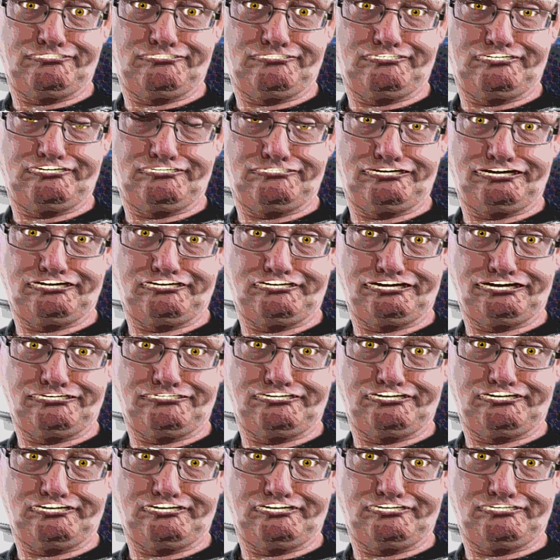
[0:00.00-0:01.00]

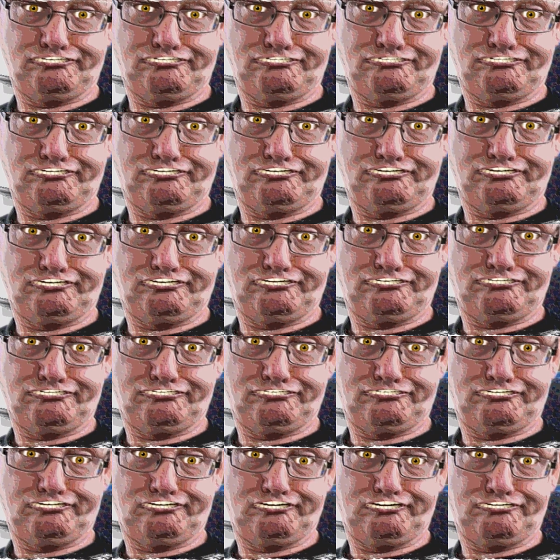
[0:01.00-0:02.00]
Bankers have shown they'll
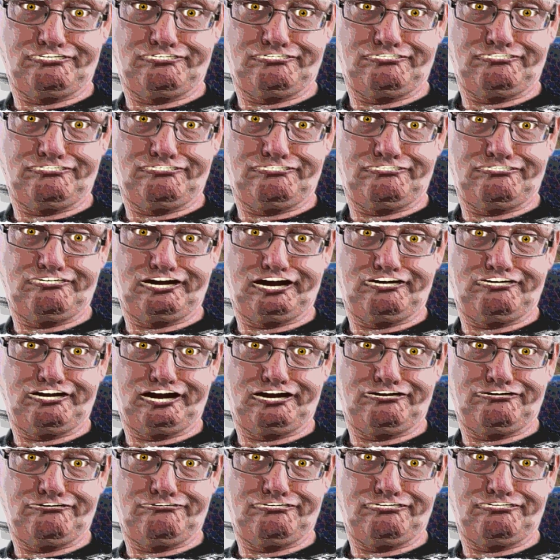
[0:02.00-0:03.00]
have one
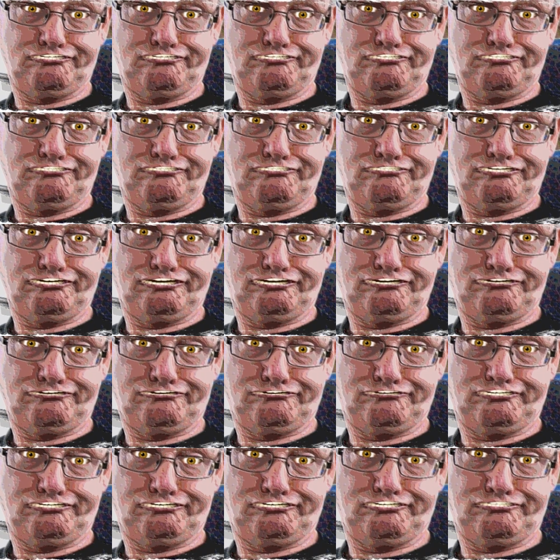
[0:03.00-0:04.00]
arm
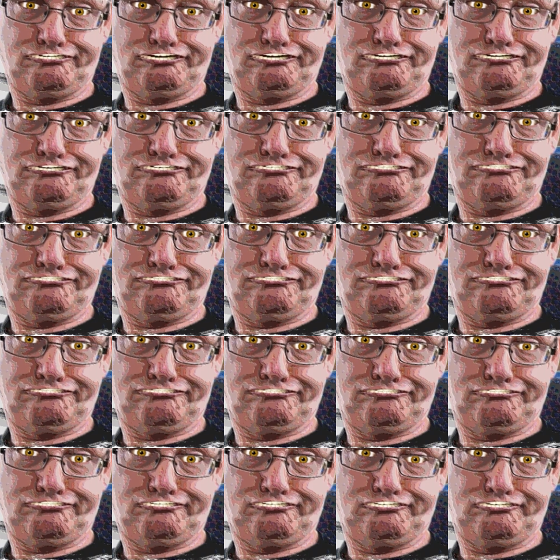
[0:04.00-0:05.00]
thicker than the other.
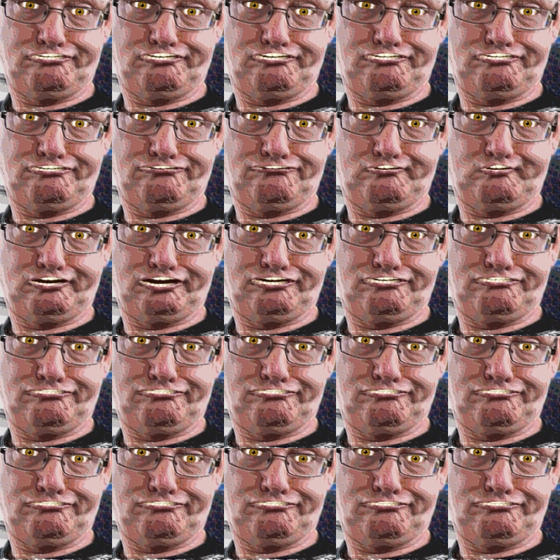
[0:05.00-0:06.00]
You know what?
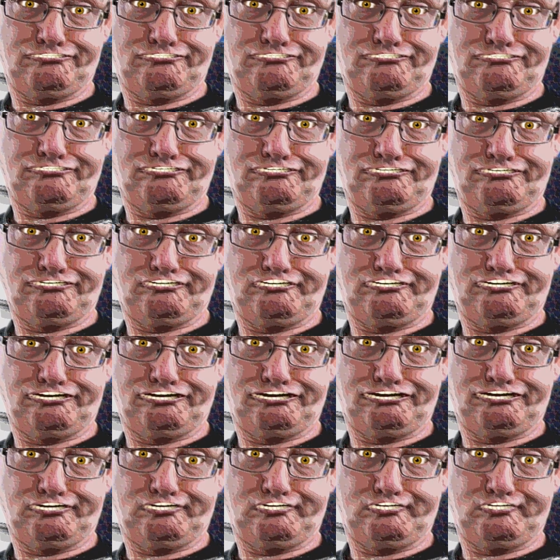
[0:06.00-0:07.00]

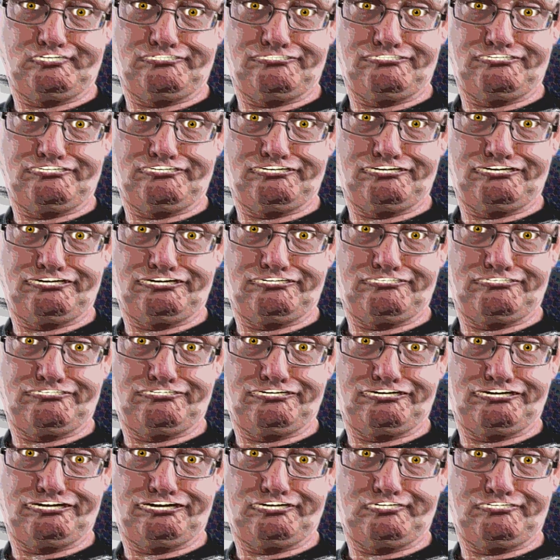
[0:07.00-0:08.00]
They is heavy,
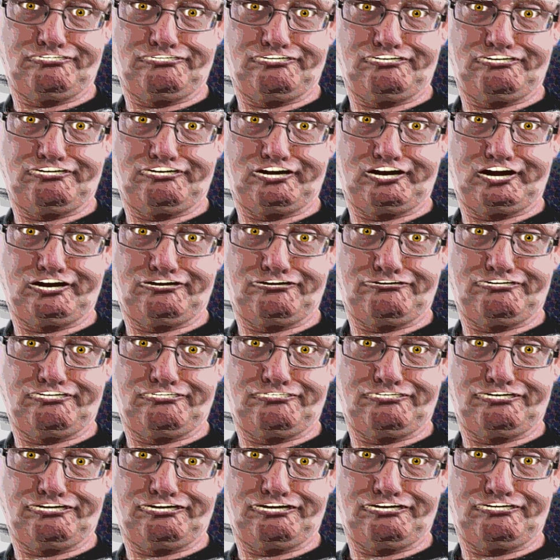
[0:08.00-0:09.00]
and hell,
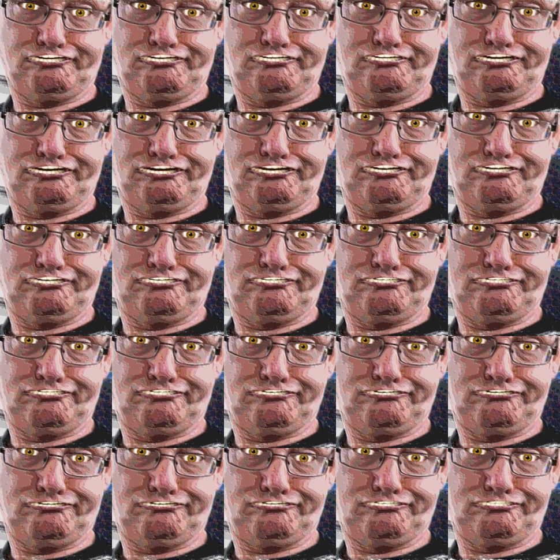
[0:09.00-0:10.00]
they ain't my
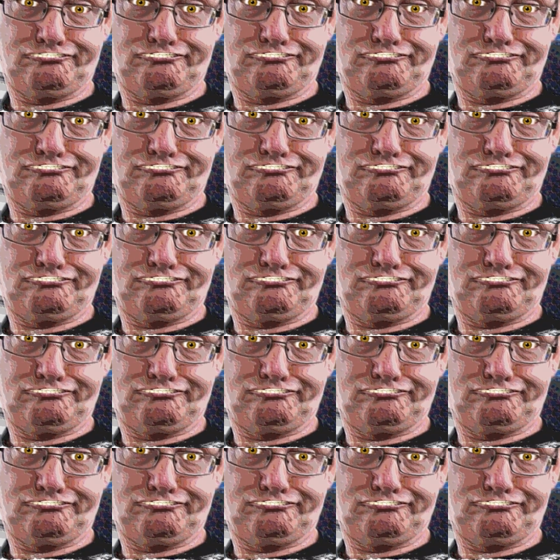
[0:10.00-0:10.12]
brother.